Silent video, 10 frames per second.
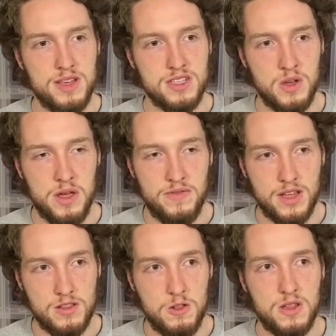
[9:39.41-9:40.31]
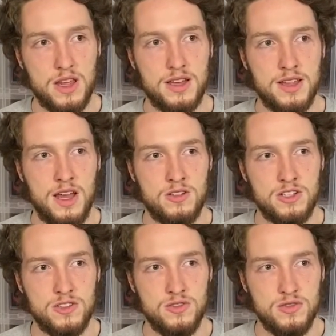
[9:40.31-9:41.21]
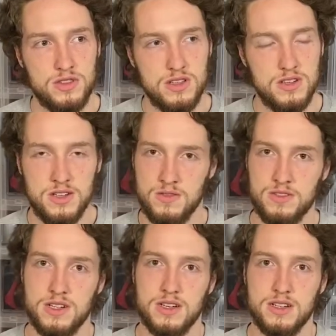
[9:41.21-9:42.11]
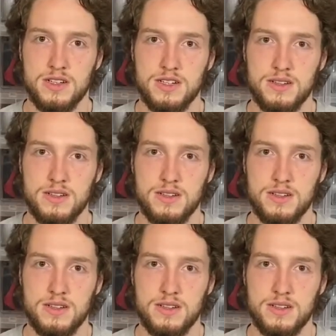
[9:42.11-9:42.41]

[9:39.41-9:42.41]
so if they look like clown shoes, don't judge.